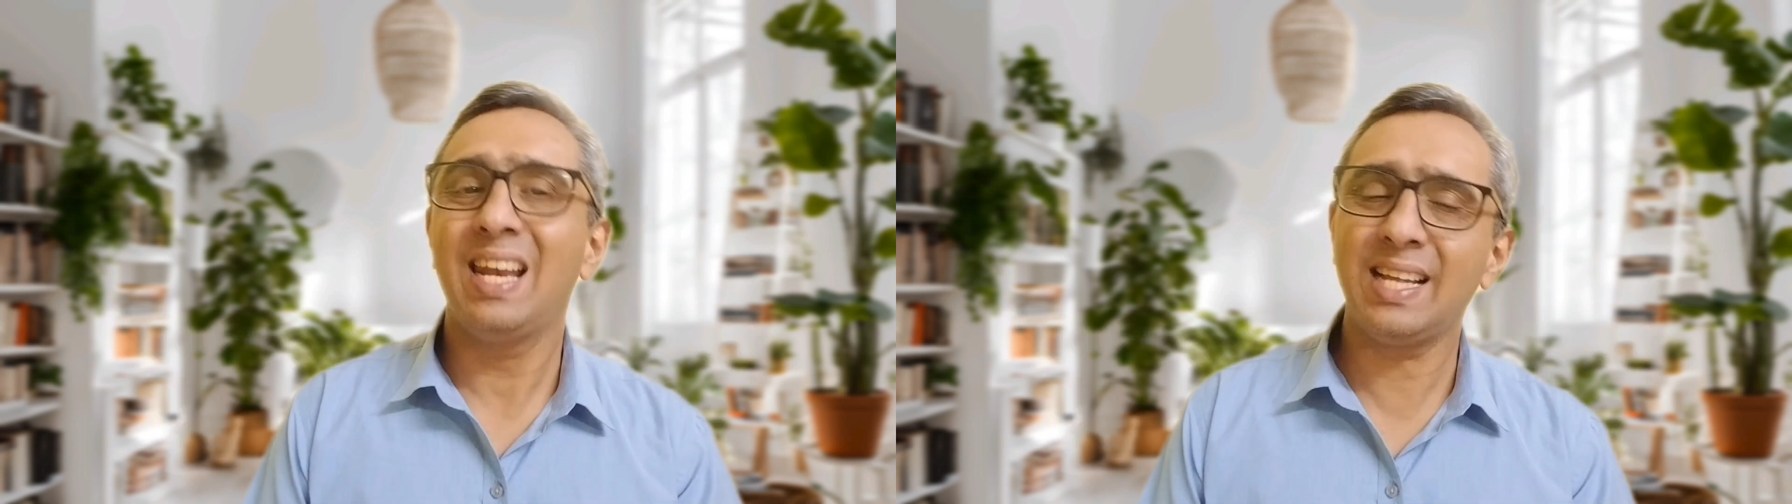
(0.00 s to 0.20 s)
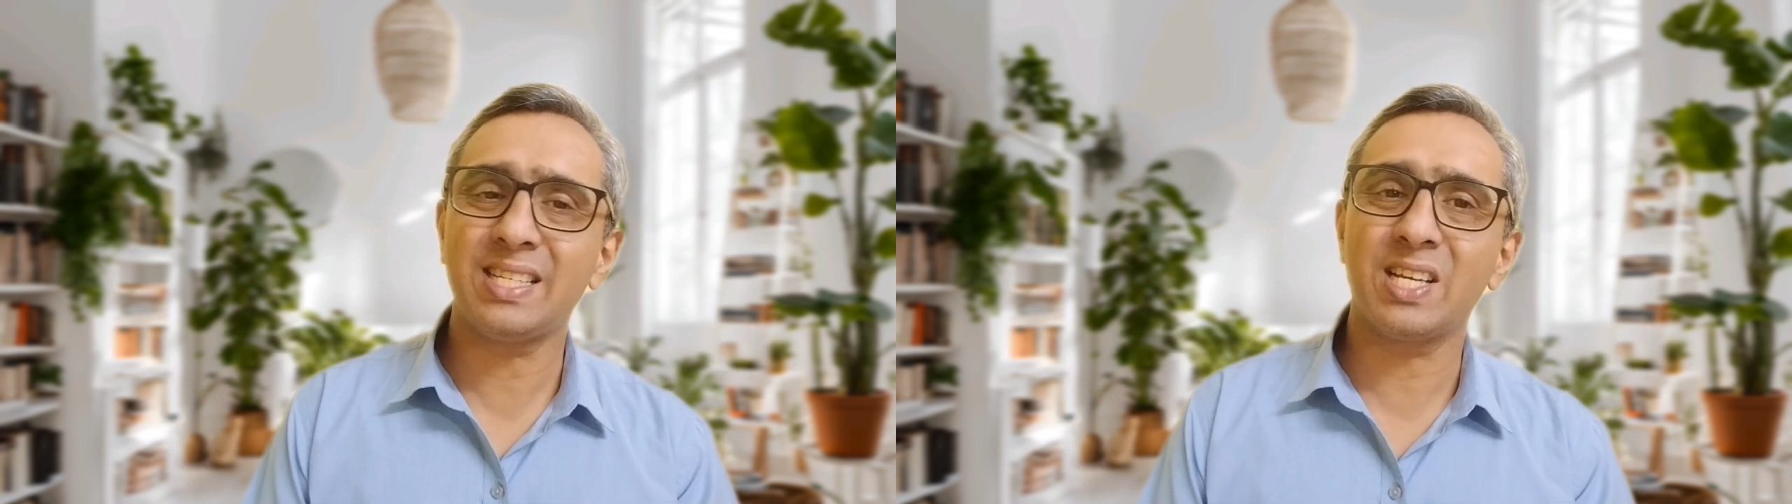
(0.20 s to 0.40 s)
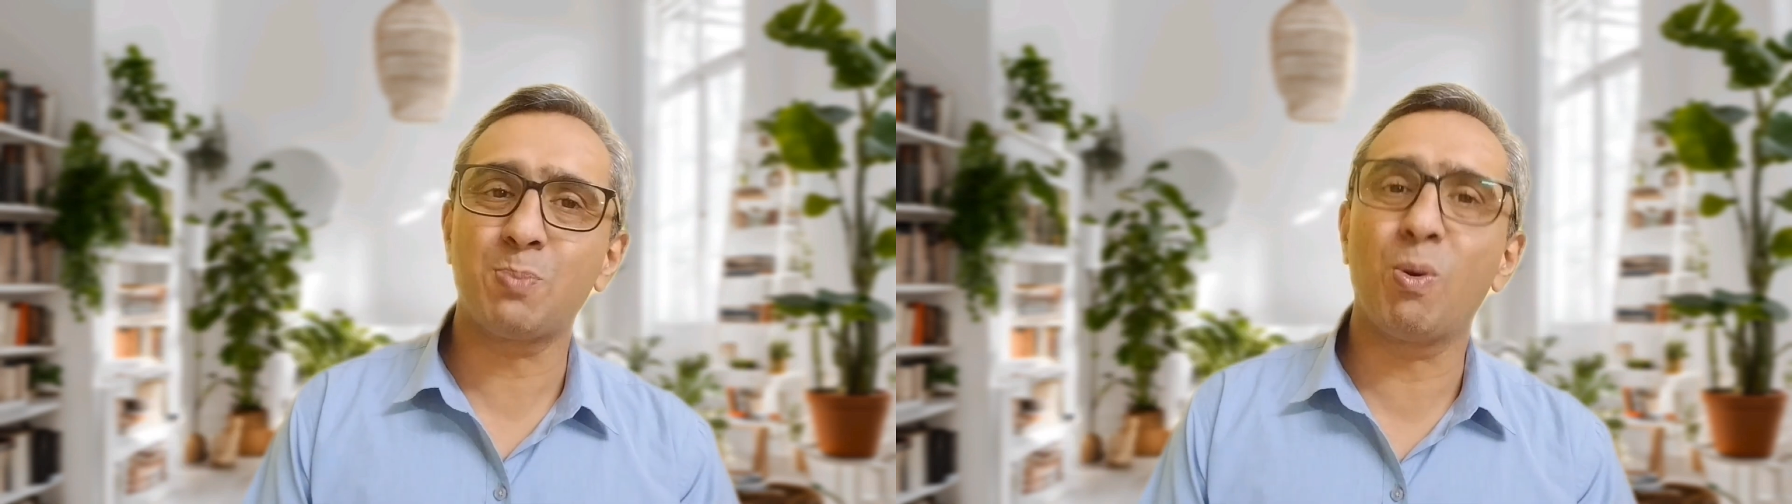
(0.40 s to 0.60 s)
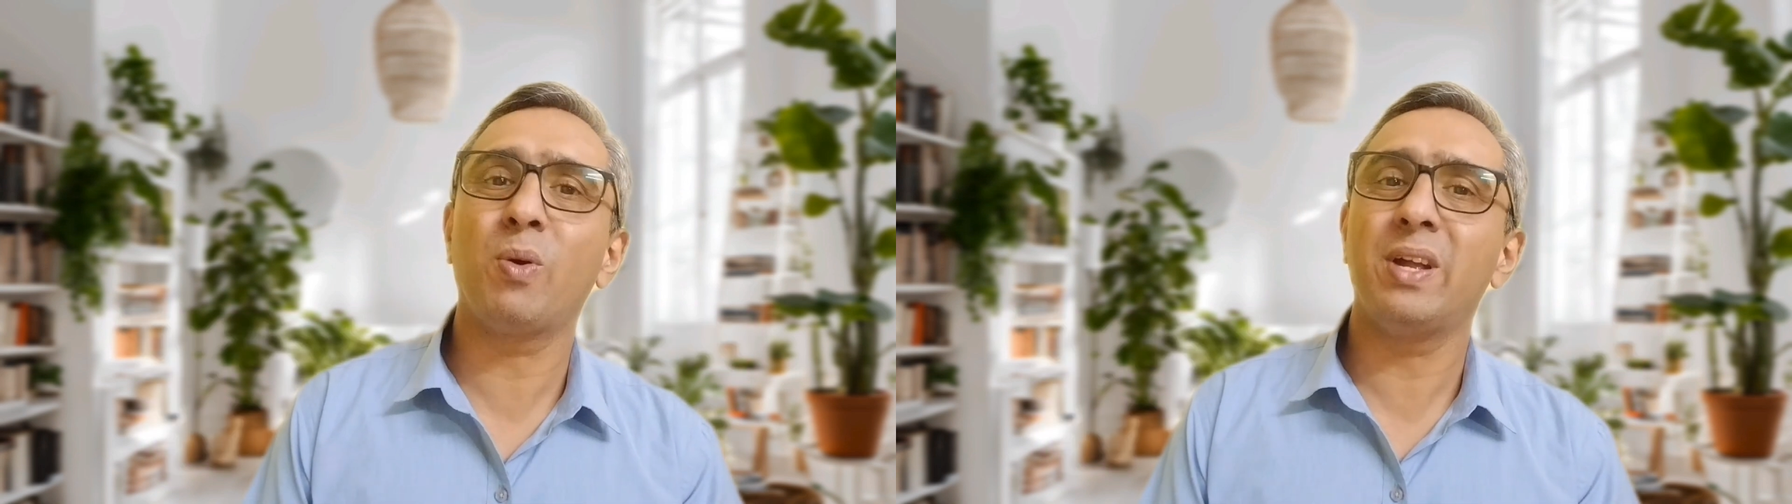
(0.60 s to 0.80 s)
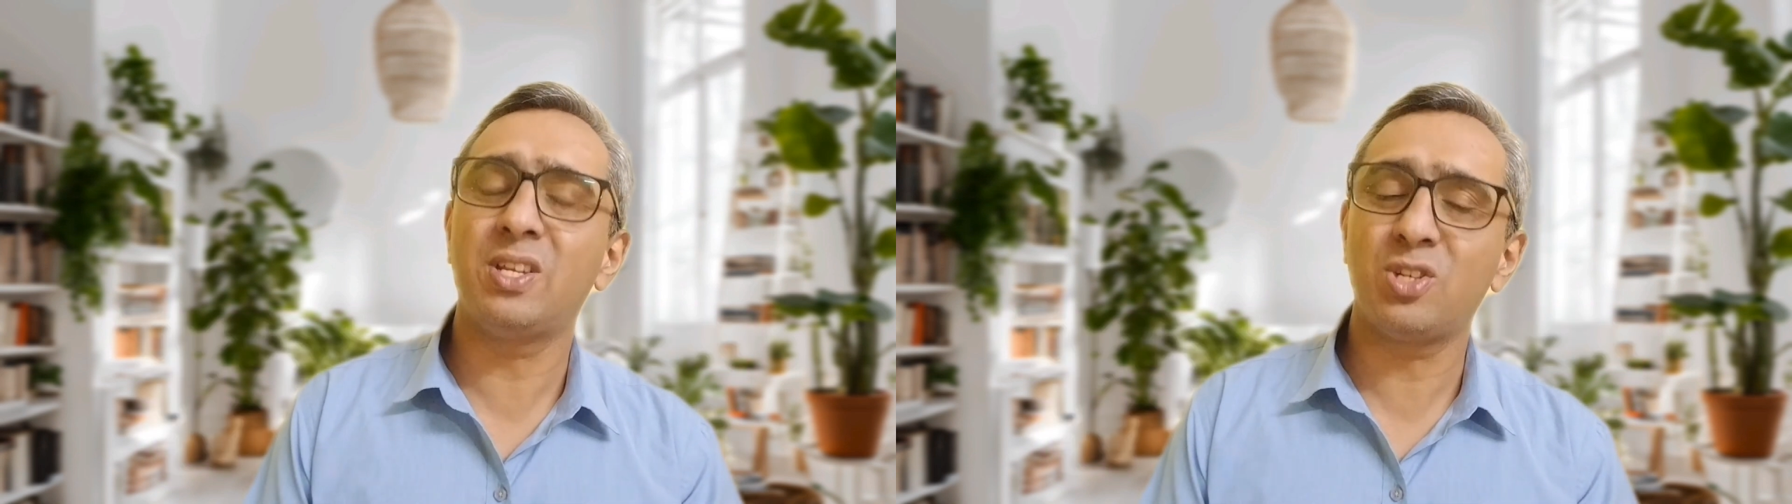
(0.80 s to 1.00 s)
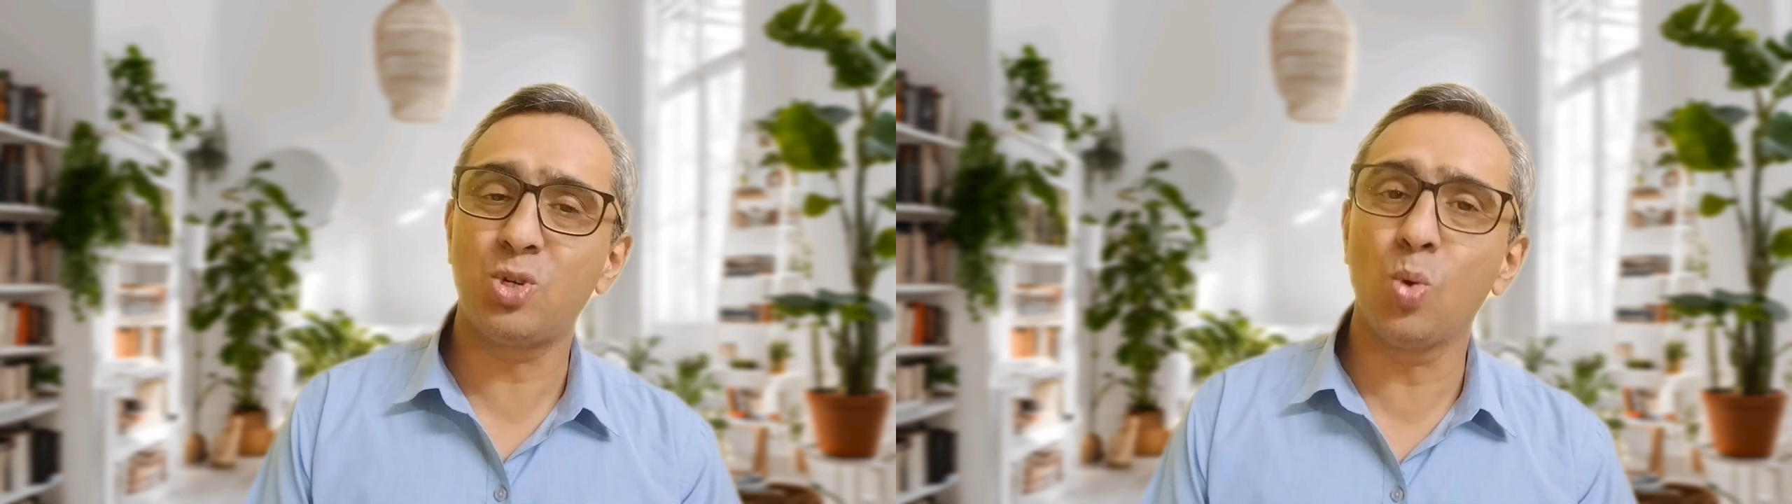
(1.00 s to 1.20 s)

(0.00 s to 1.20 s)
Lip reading: let's explore its